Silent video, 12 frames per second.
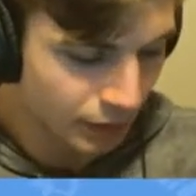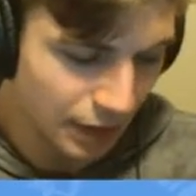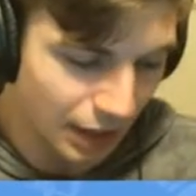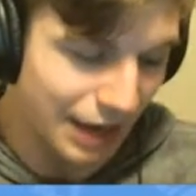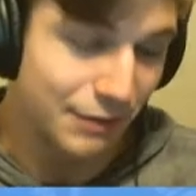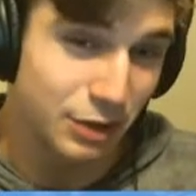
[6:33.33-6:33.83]

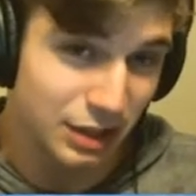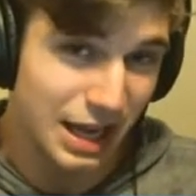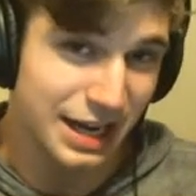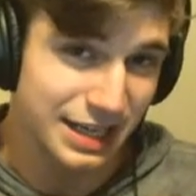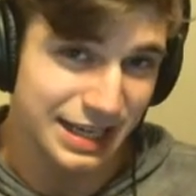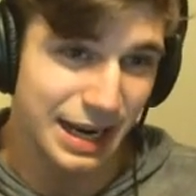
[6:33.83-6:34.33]
have a
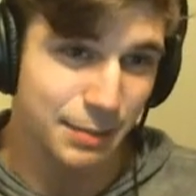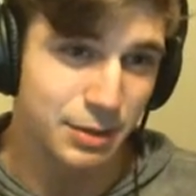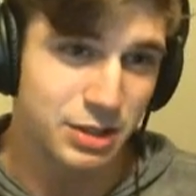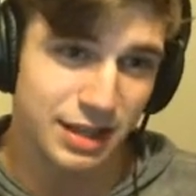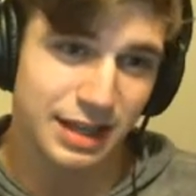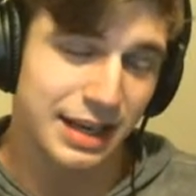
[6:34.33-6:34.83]
lot of
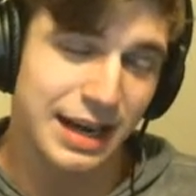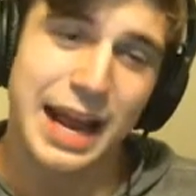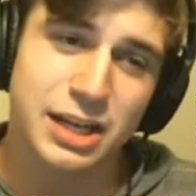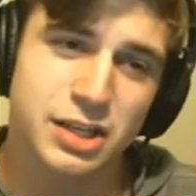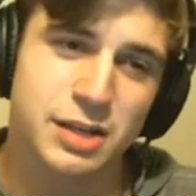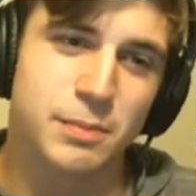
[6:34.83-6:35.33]
damage, and they can
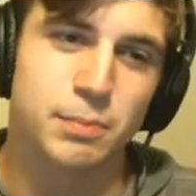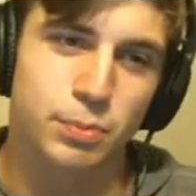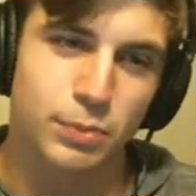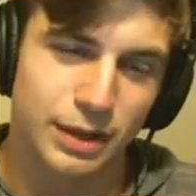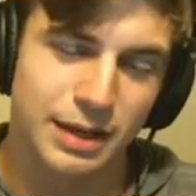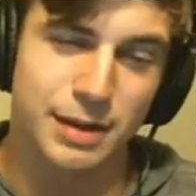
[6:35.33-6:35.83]
actually
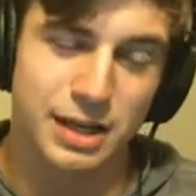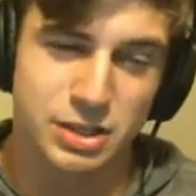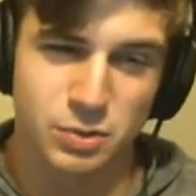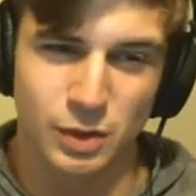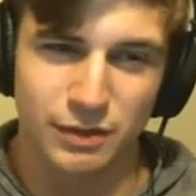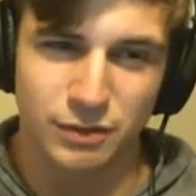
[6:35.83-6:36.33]
pretty much
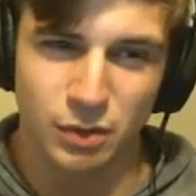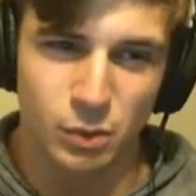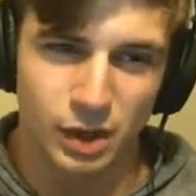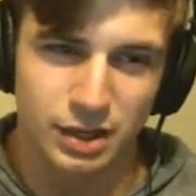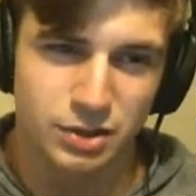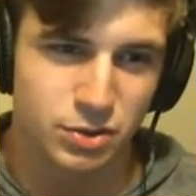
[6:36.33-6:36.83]

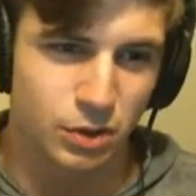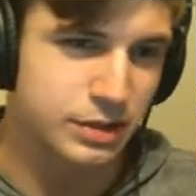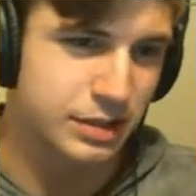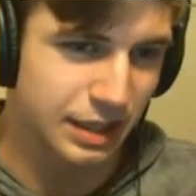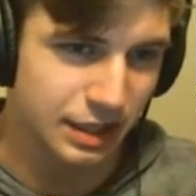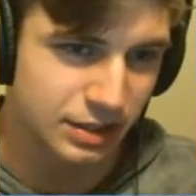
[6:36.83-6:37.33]
1v1 Troll
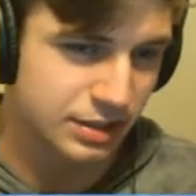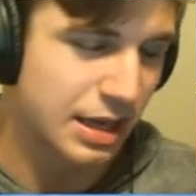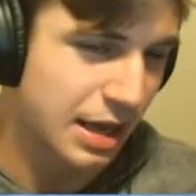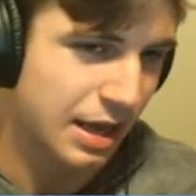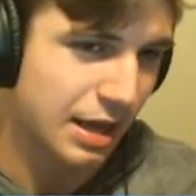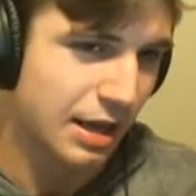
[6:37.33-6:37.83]
Slingers,
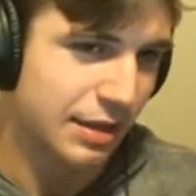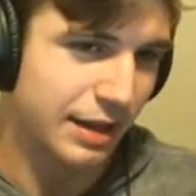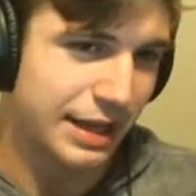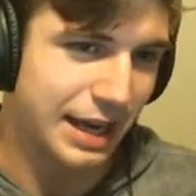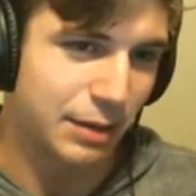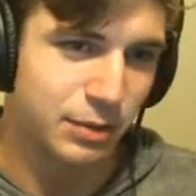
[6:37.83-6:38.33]
they
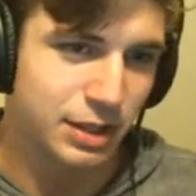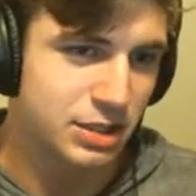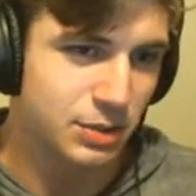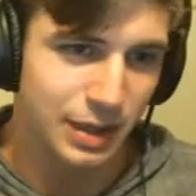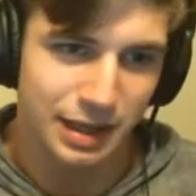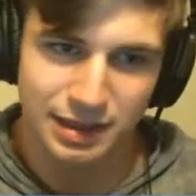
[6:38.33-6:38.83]
can't really
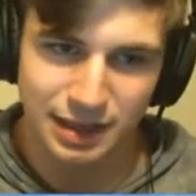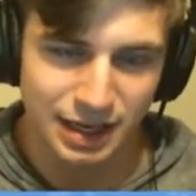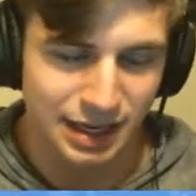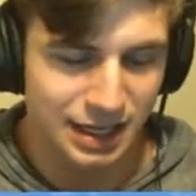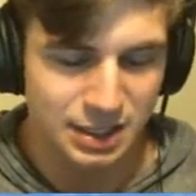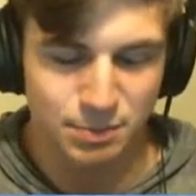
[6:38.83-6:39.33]
do anything
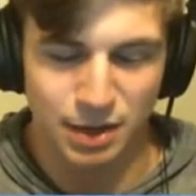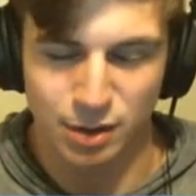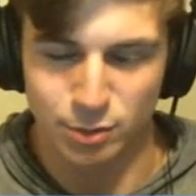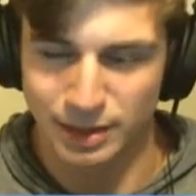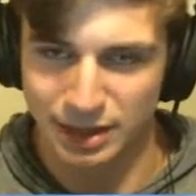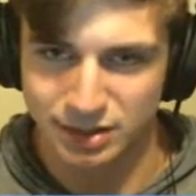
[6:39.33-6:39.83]
against
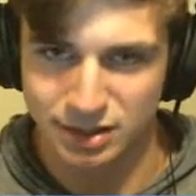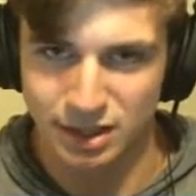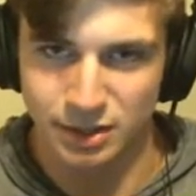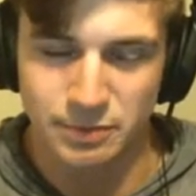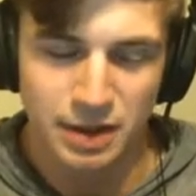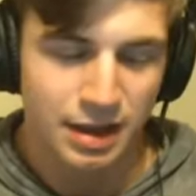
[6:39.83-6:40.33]
Bomber Mouse,
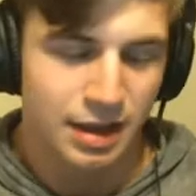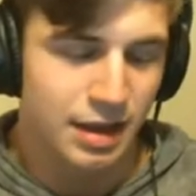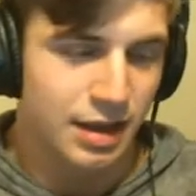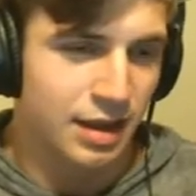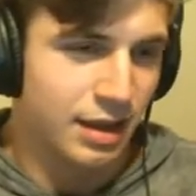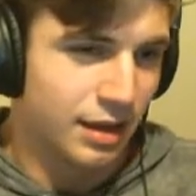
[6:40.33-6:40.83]
though.
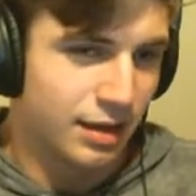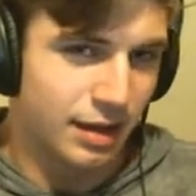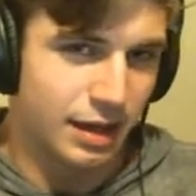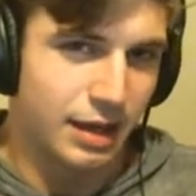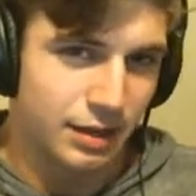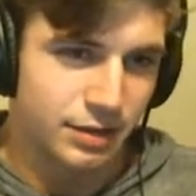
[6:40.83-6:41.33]

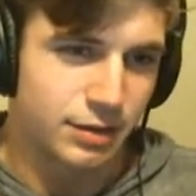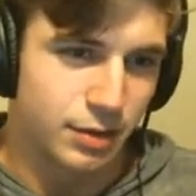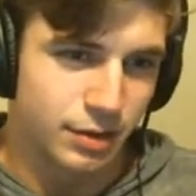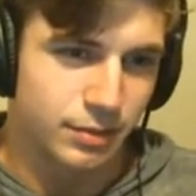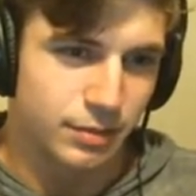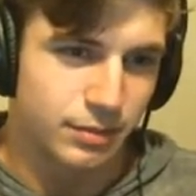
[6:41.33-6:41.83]

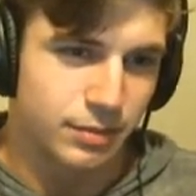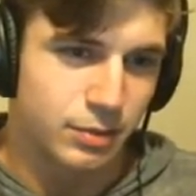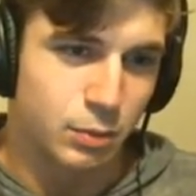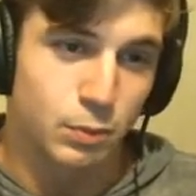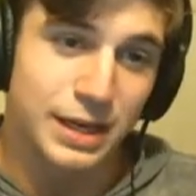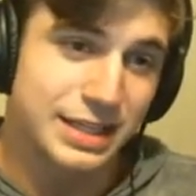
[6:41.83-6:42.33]
The
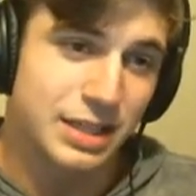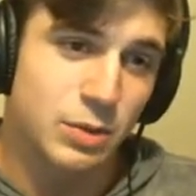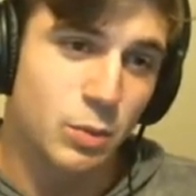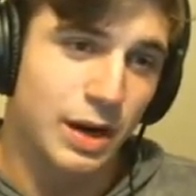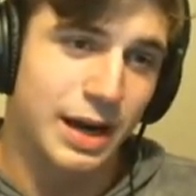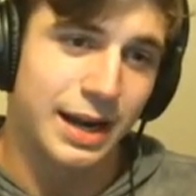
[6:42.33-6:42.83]
reason
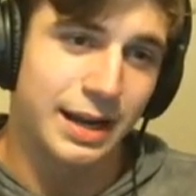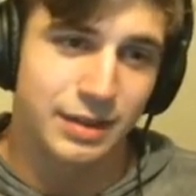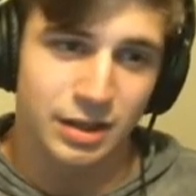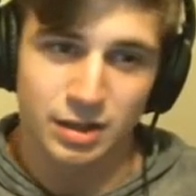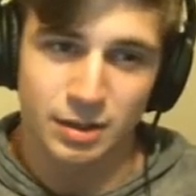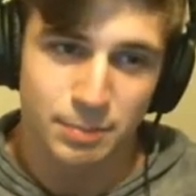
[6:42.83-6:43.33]
why
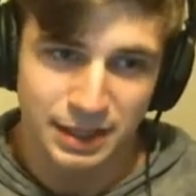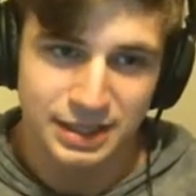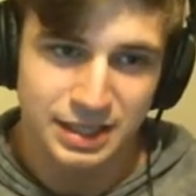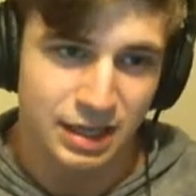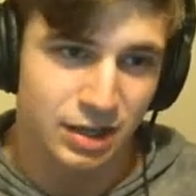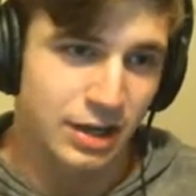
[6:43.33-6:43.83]
they're in a B
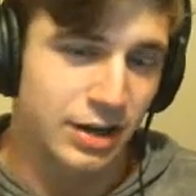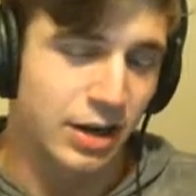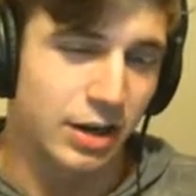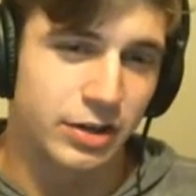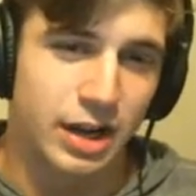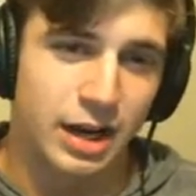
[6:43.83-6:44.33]
tier and
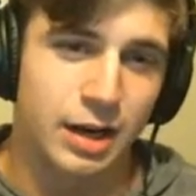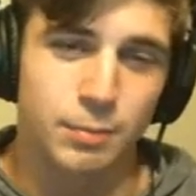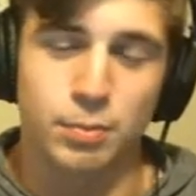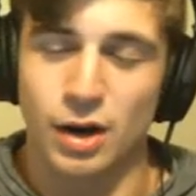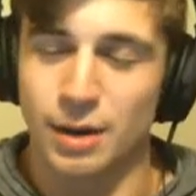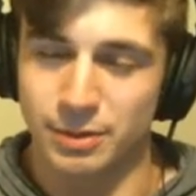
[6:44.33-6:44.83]
are not a
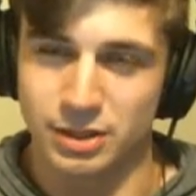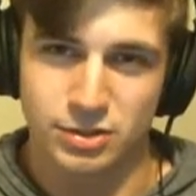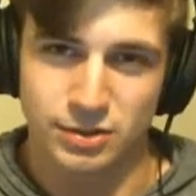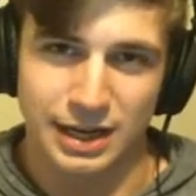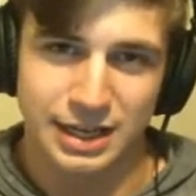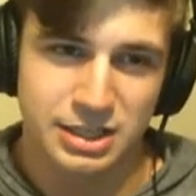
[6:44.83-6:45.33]
prominent
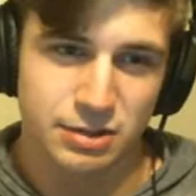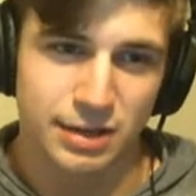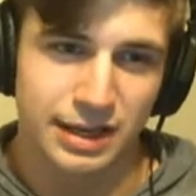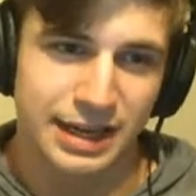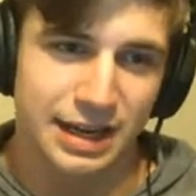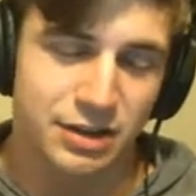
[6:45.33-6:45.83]
strategy
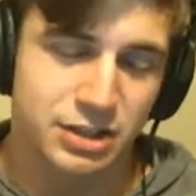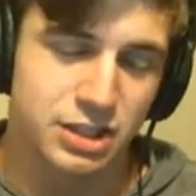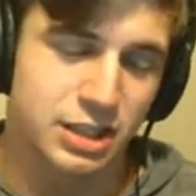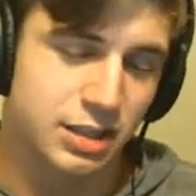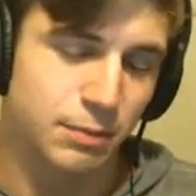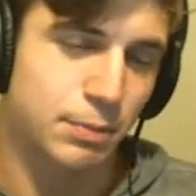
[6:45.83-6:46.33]
right now is
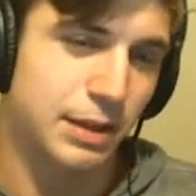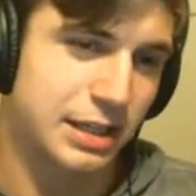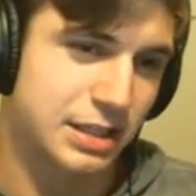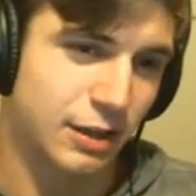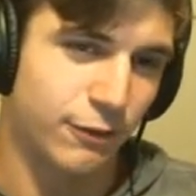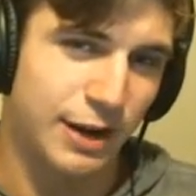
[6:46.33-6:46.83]
just because
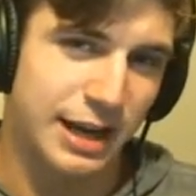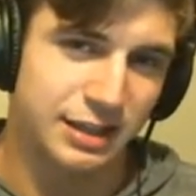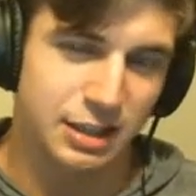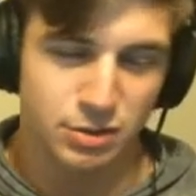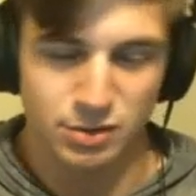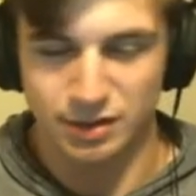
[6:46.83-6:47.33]
of the fact
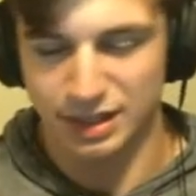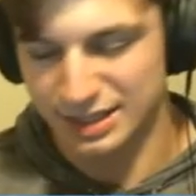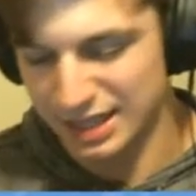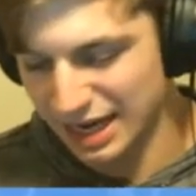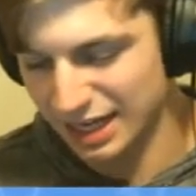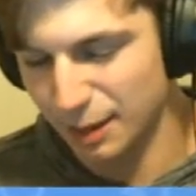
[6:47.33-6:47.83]
that they
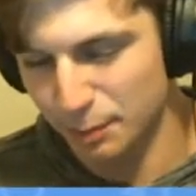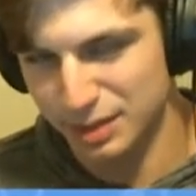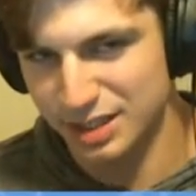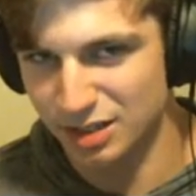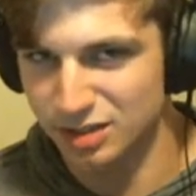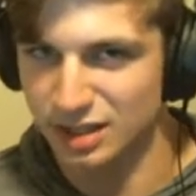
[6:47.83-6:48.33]
take up a
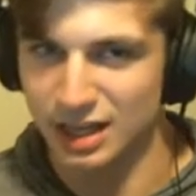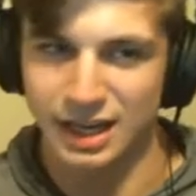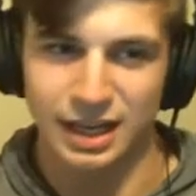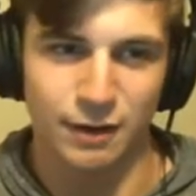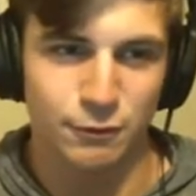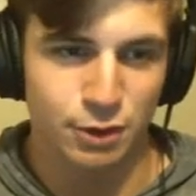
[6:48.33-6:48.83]
tier slot,
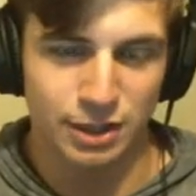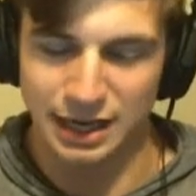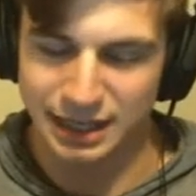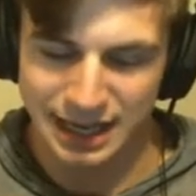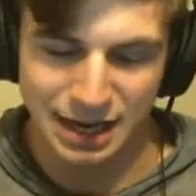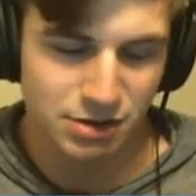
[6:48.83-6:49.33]
and if you
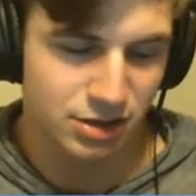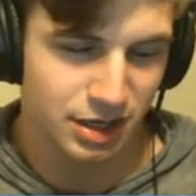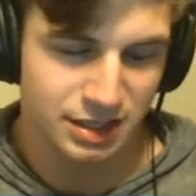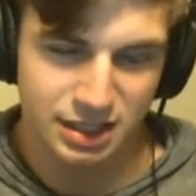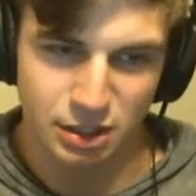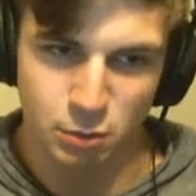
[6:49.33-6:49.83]
get countered
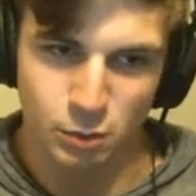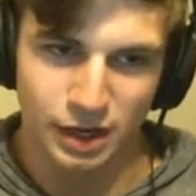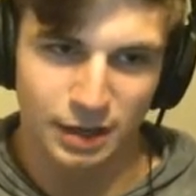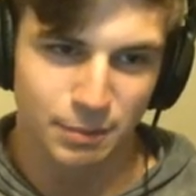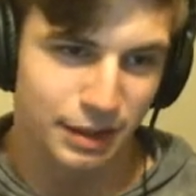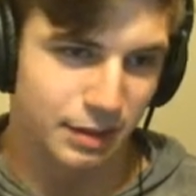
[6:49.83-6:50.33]
on tier
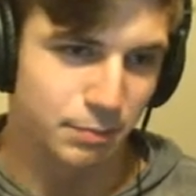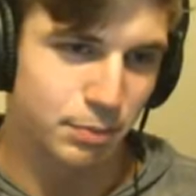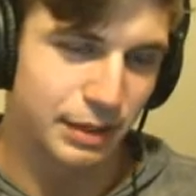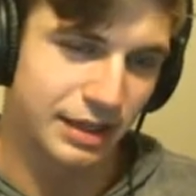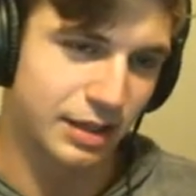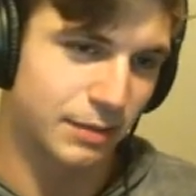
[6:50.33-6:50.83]
1 by the
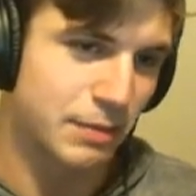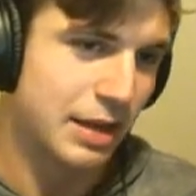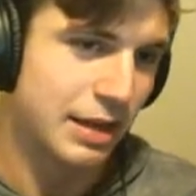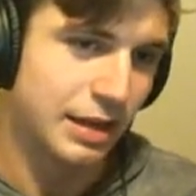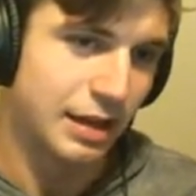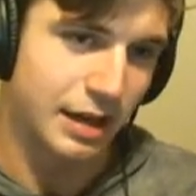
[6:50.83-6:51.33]
player
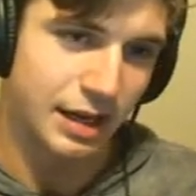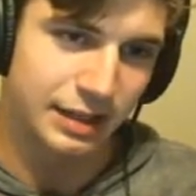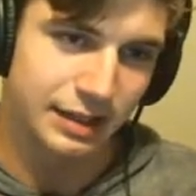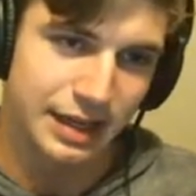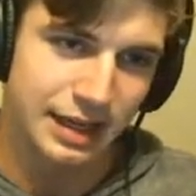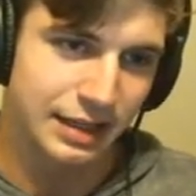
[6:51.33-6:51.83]

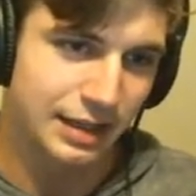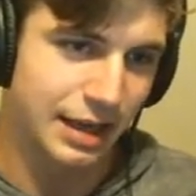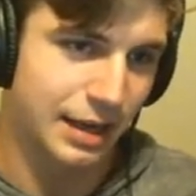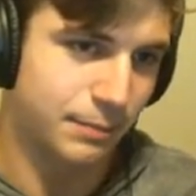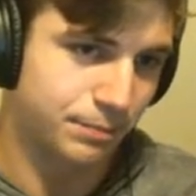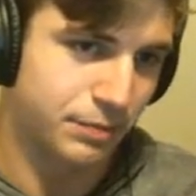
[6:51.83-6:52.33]
getting
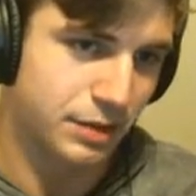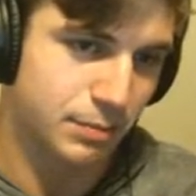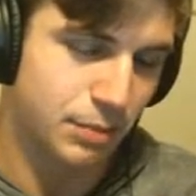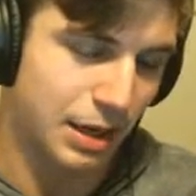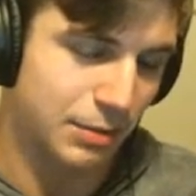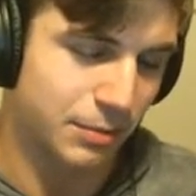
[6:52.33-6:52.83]
that
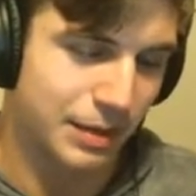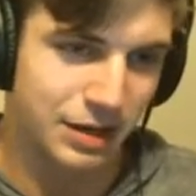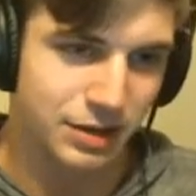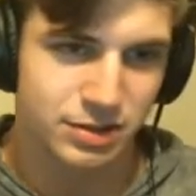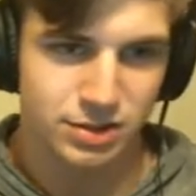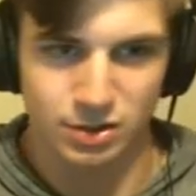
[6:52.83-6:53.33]
Bomber
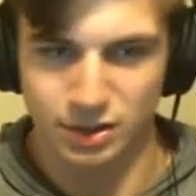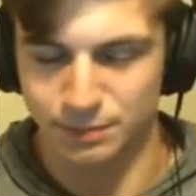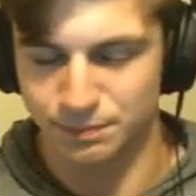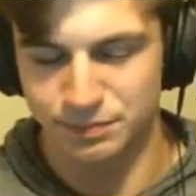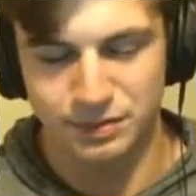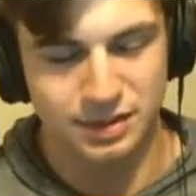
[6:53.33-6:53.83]
Mouse or
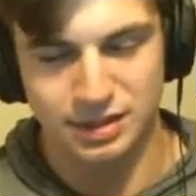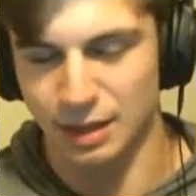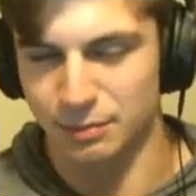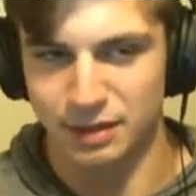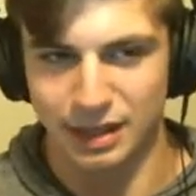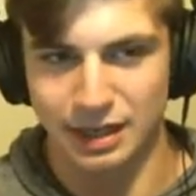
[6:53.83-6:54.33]

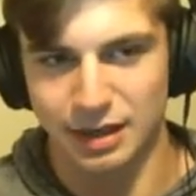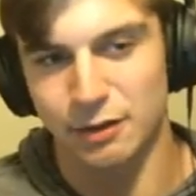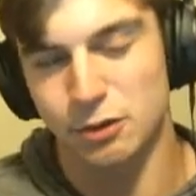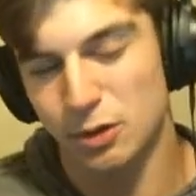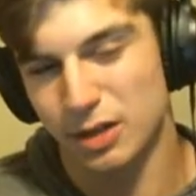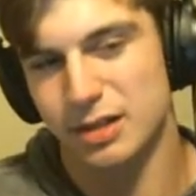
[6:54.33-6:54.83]
something, like,
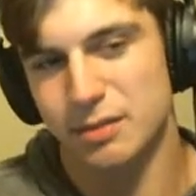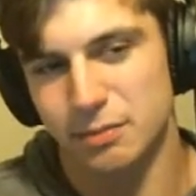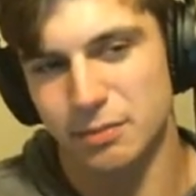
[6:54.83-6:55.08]
you can